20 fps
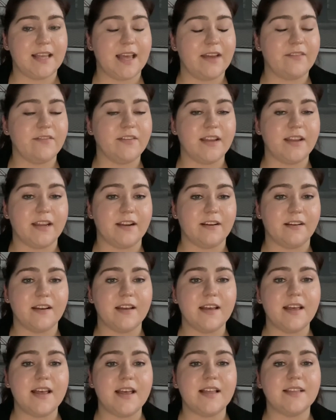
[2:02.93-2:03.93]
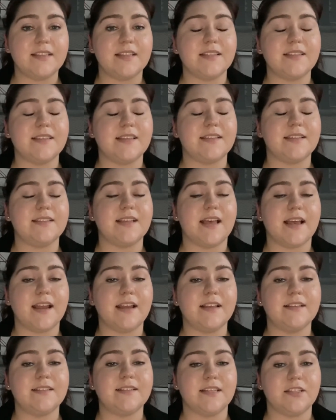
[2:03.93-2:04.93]
every year since the
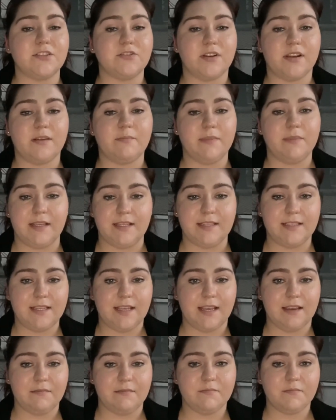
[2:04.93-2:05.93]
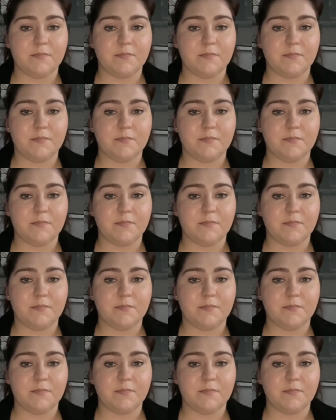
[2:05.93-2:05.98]
2nd century BC.